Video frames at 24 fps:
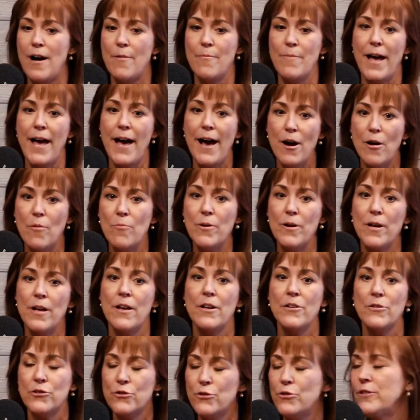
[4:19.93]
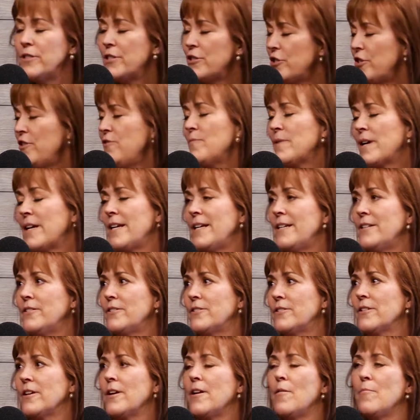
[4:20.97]
help student achievement,
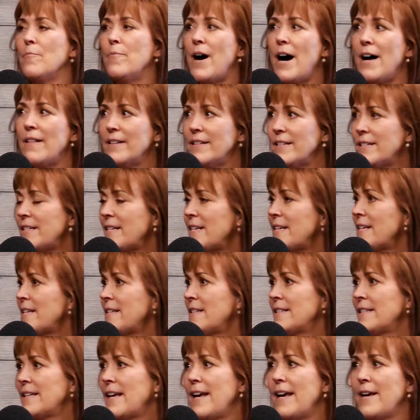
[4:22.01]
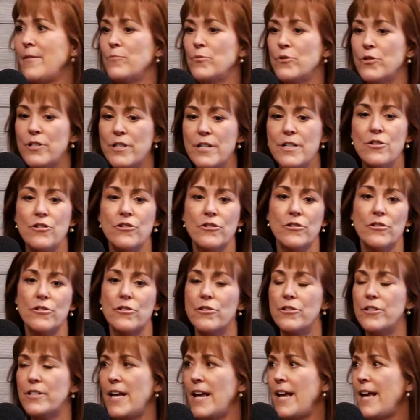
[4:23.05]
is policies and
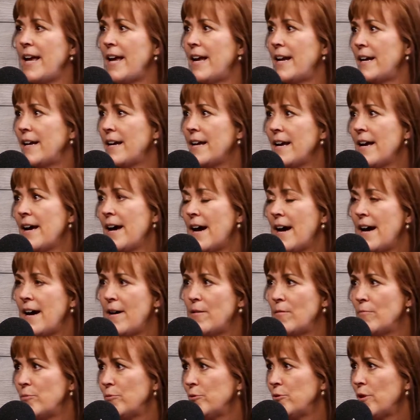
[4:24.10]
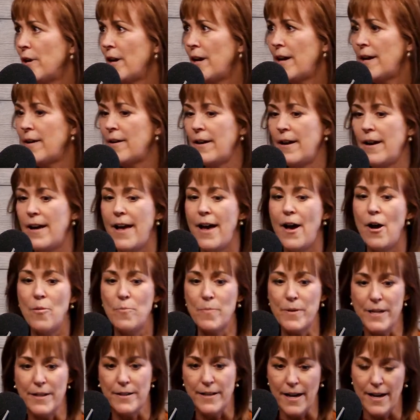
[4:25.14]
procedures and
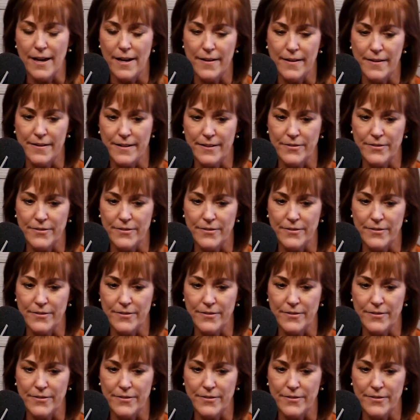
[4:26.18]
helping the